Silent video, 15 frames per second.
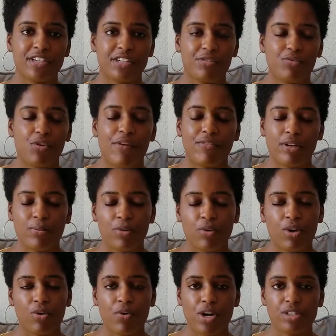If you have any more
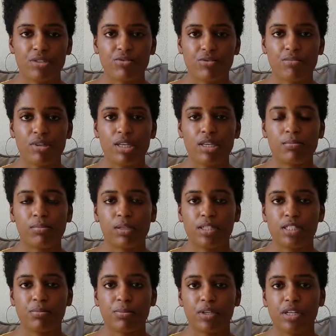questions for me, please
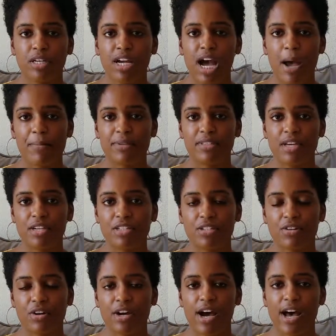put it in the comment section or
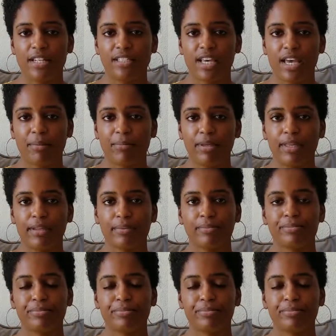contact me.